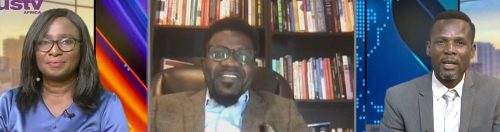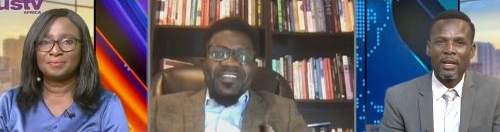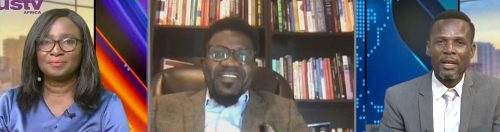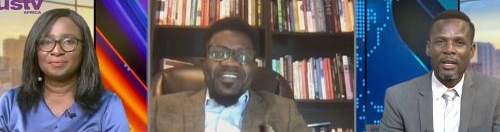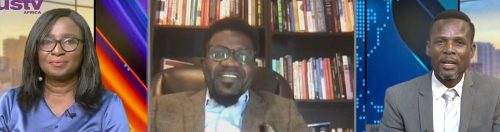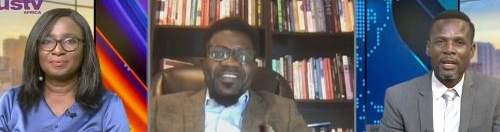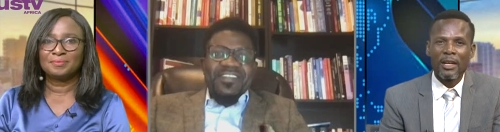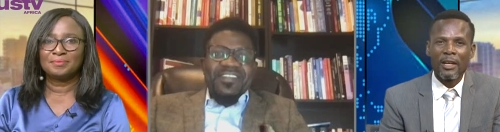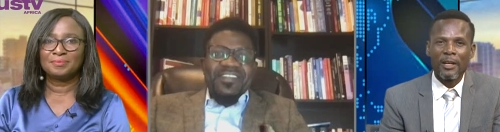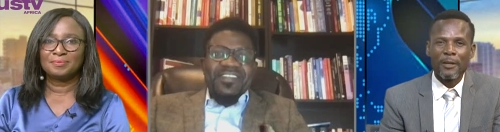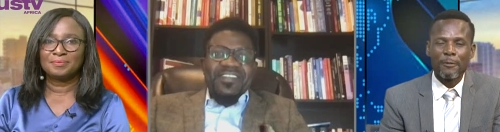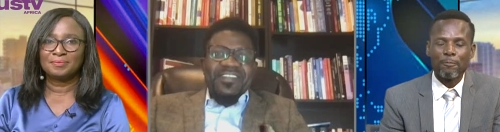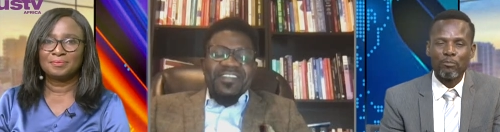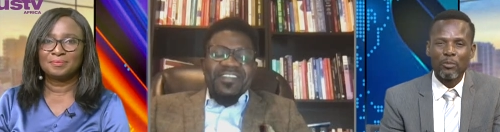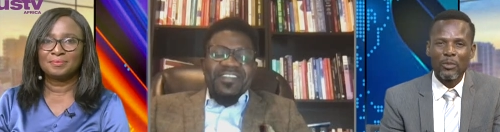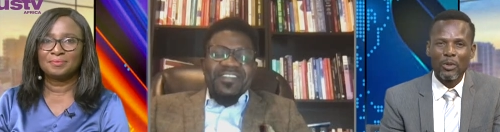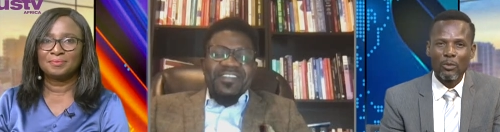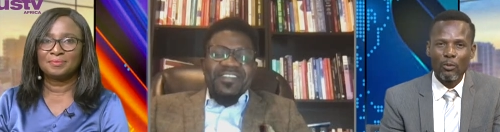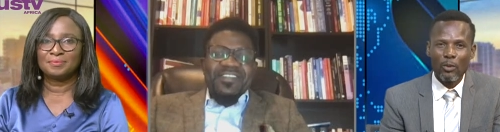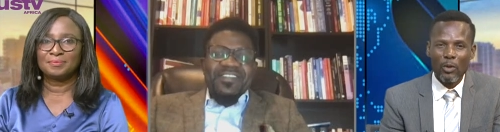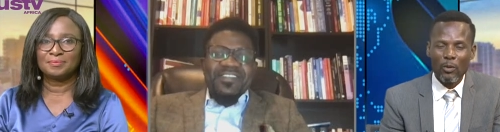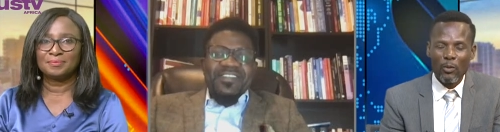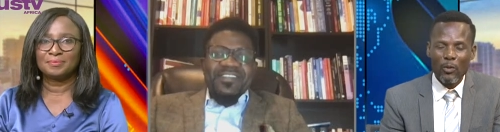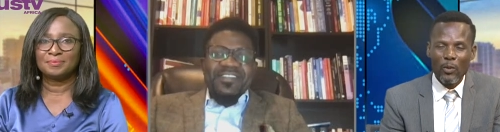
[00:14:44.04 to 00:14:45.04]

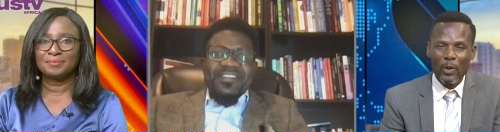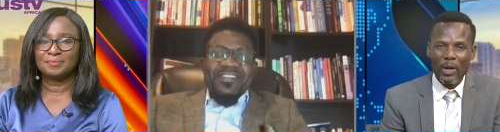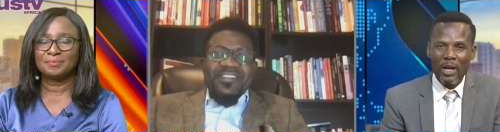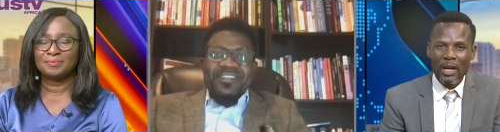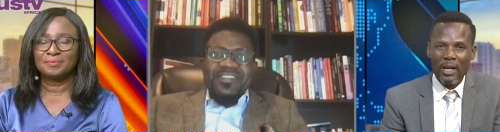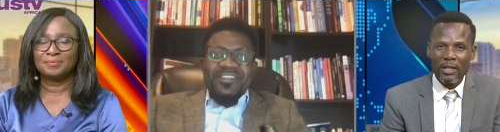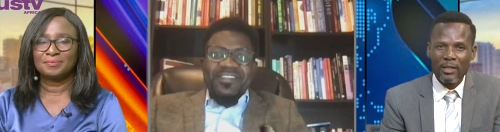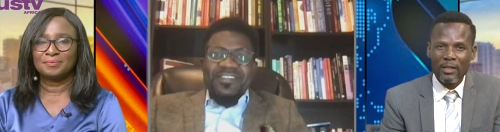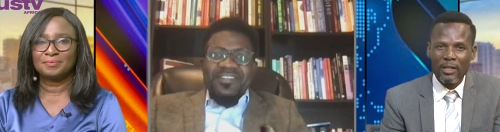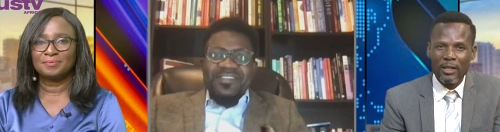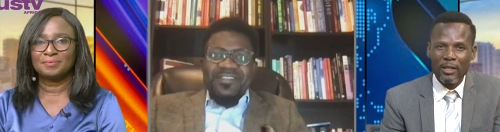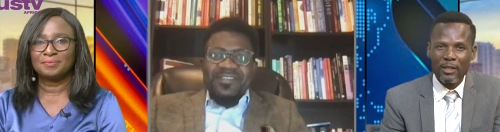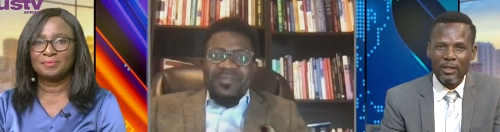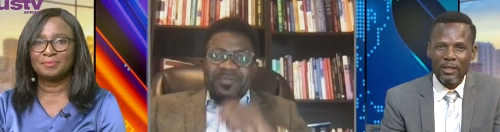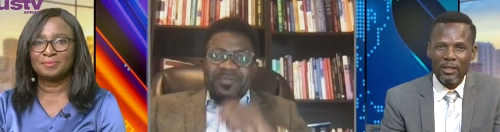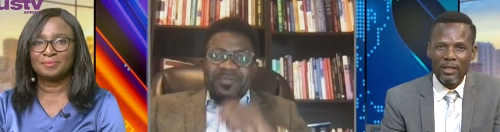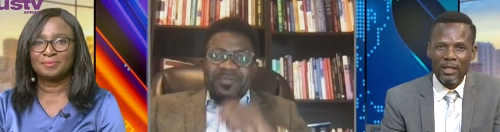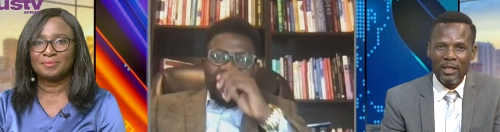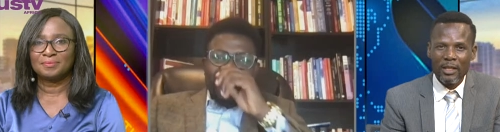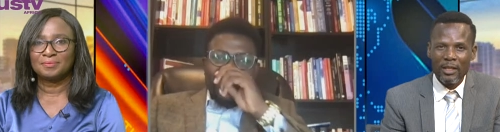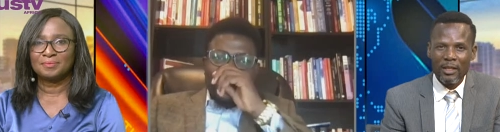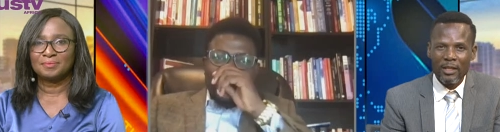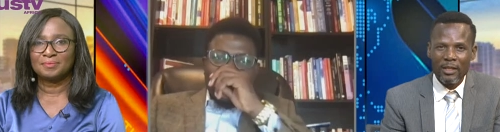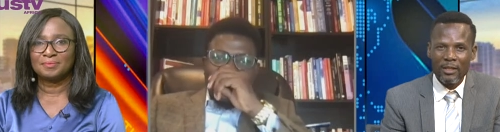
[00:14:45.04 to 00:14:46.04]
Speaker 1: What we're asking
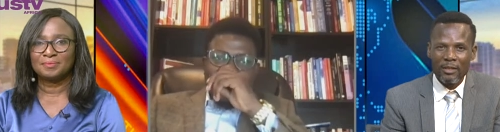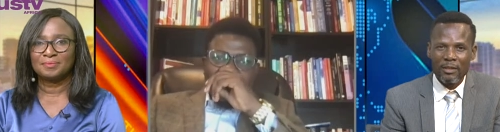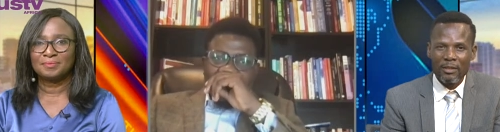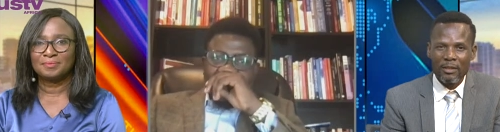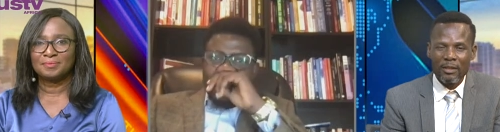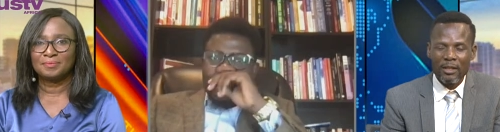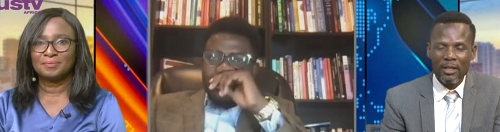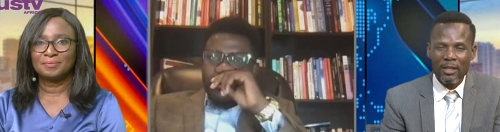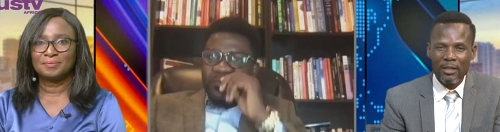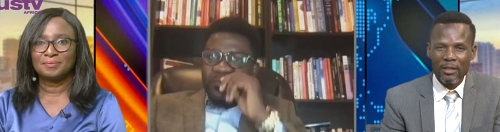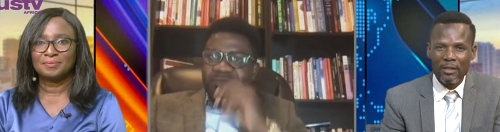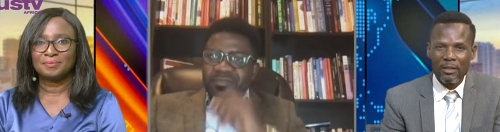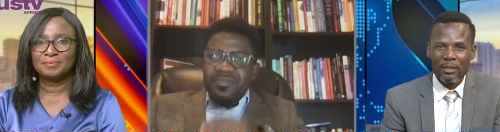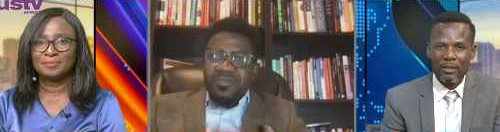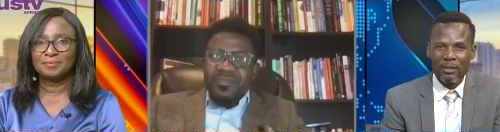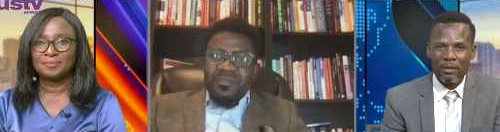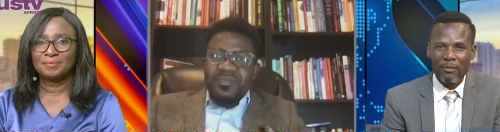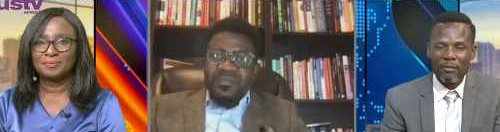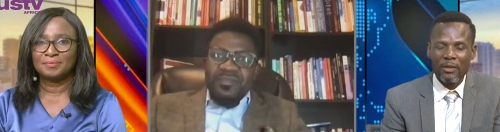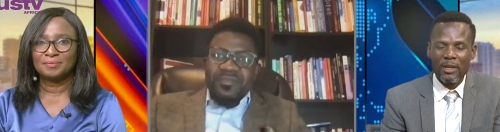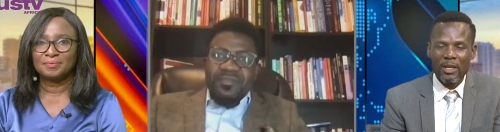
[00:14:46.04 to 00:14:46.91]
today is, it's